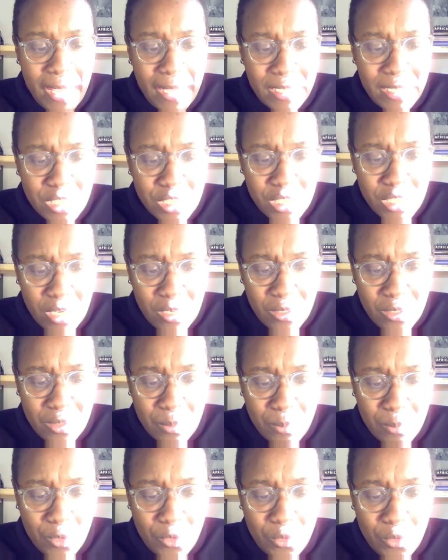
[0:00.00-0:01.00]
has shuttered
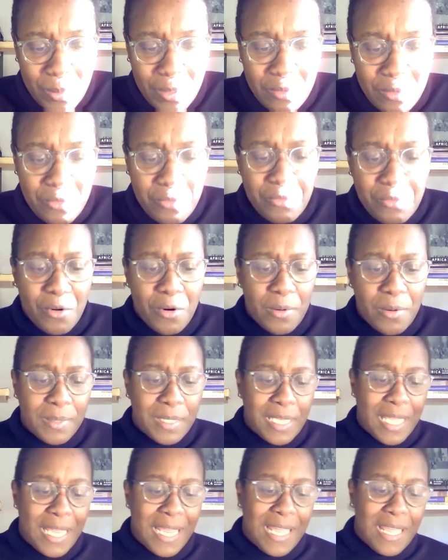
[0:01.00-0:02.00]
the movement
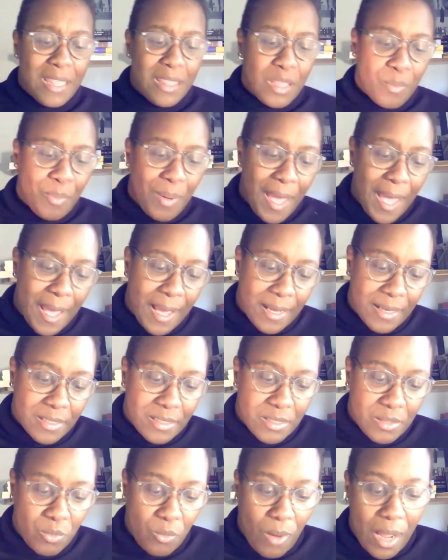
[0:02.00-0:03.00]
firmly in the
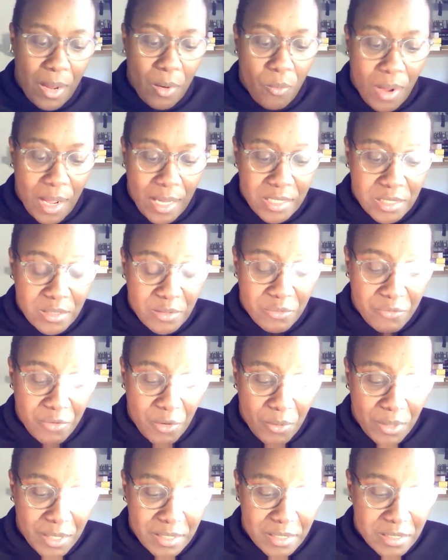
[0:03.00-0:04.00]
past, whitewashed the
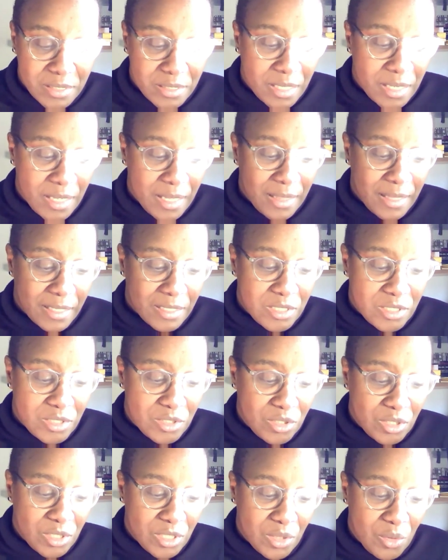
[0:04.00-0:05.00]
focus that
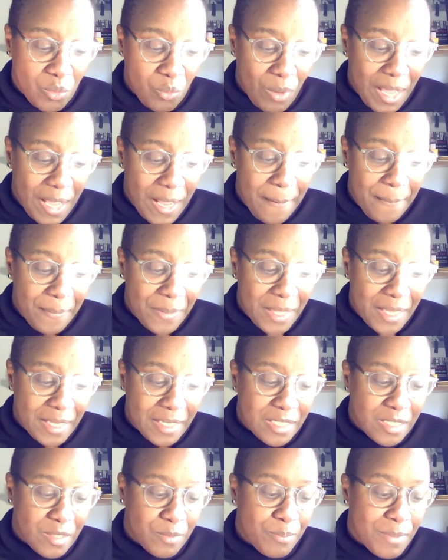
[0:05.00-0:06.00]
stood in the way,
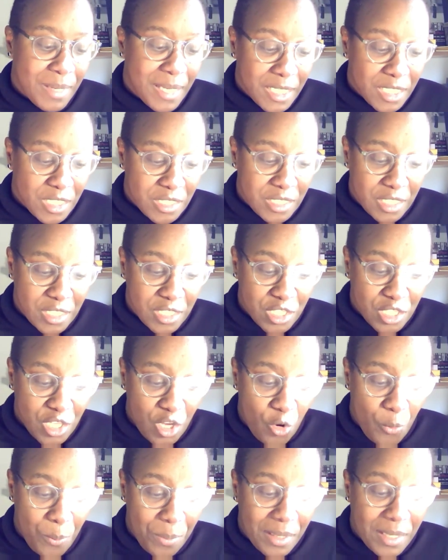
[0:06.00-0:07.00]
and diminished its
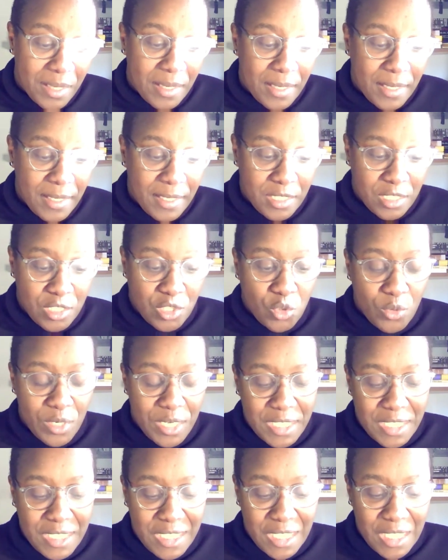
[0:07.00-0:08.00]
scope.
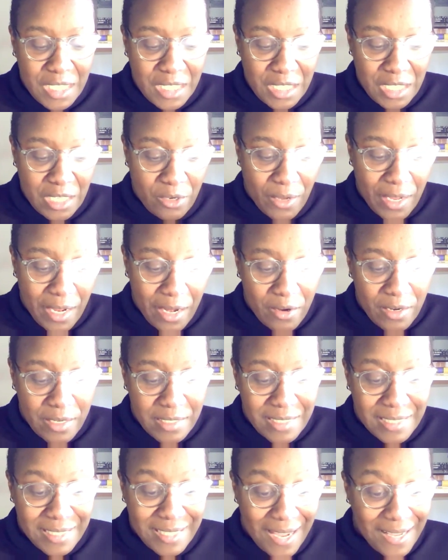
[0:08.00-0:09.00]
Historian Jeanne
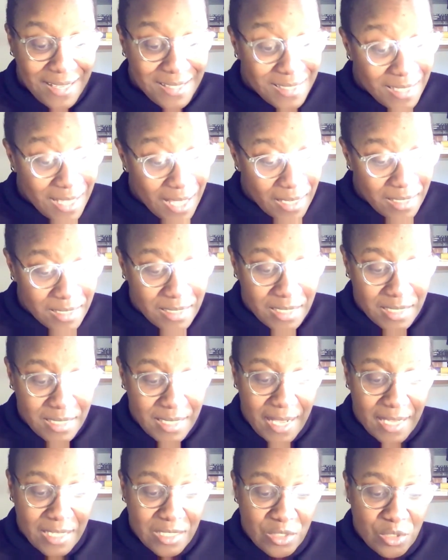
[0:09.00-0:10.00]
Theoharis dissects this
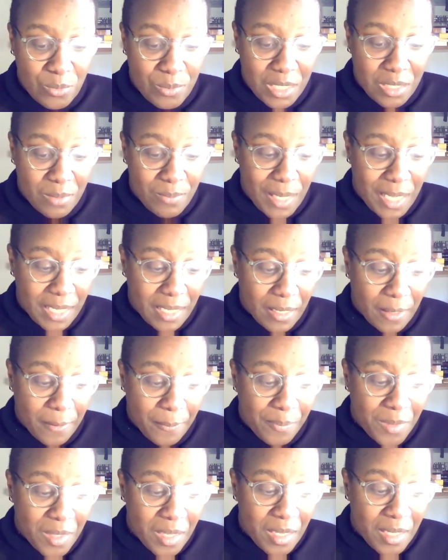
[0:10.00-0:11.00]
national myth making,
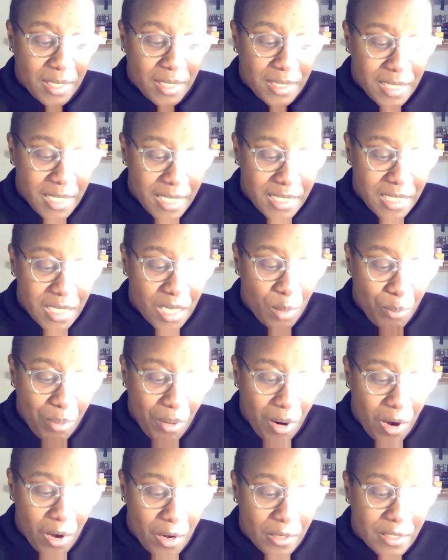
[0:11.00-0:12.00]
teasing
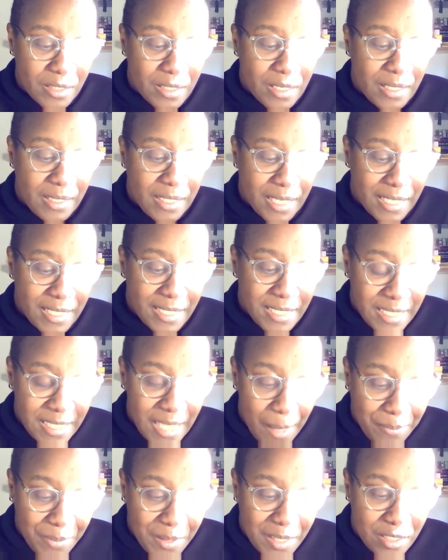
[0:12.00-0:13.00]
apart the
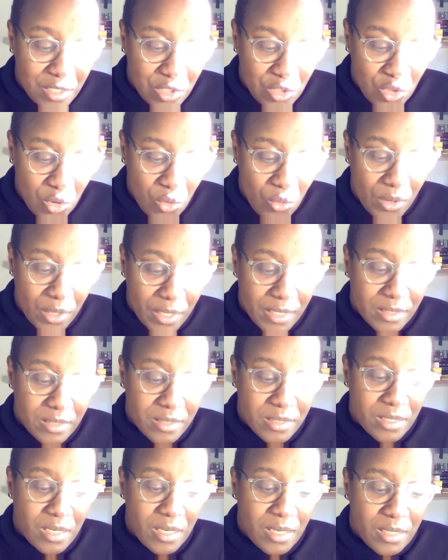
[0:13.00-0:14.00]
accepted
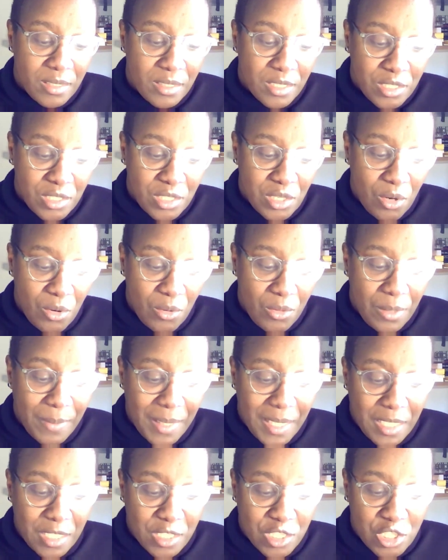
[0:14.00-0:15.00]
stories to show
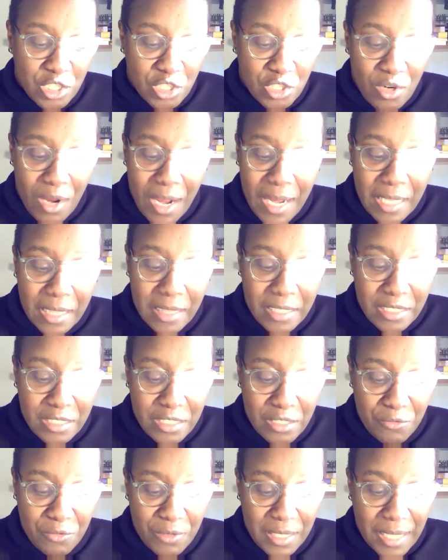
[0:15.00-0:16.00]
them in a strikingly
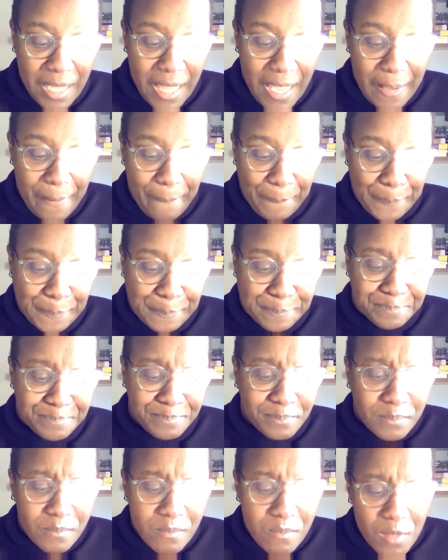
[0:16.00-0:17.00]
different light.
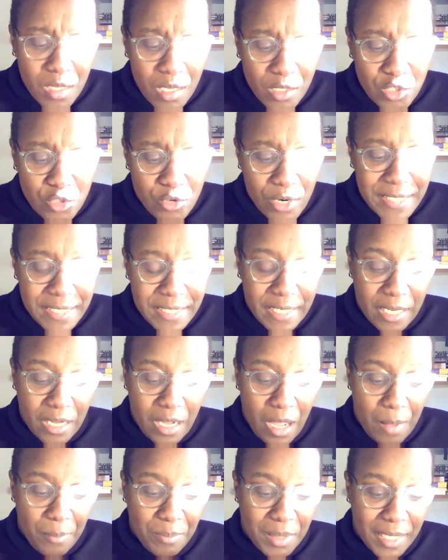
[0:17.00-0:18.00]
Tracing the
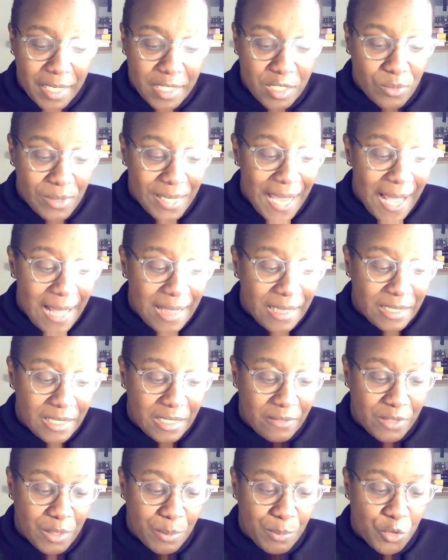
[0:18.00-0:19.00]
complex reality
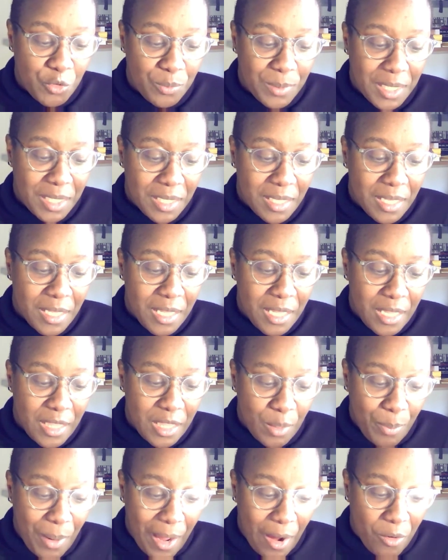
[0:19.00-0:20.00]
of the movement,
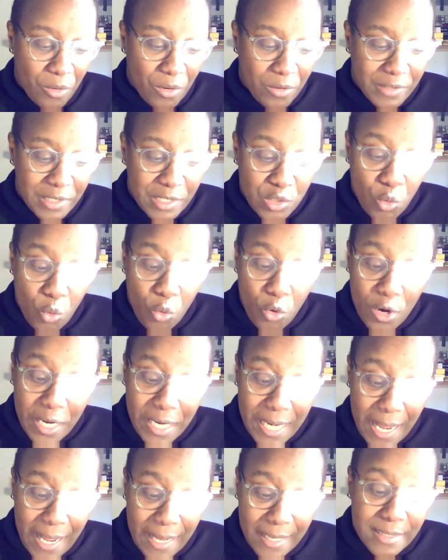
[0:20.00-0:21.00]
the power of its
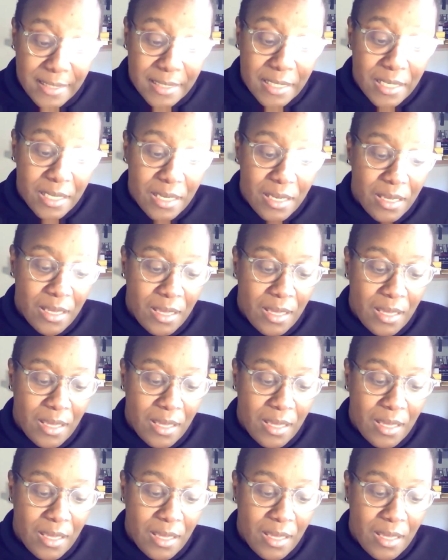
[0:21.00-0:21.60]
organizing,